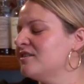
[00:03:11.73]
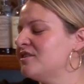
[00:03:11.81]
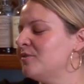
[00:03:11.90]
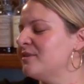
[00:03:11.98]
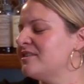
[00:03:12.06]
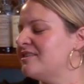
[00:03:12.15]

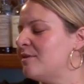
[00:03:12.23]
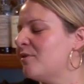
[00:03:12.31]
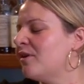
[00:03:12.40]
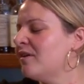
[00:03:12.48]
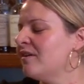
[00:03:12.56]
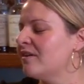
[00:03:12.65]
to a
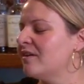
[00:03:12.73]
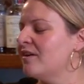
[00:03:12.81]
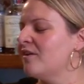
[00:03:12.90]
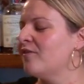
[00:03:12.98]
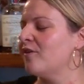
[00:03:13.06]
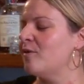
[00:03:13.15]
simmer
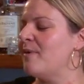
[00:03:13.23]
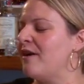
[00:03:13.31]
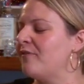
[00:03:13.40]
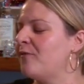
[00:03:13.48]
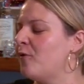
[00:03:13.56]
for about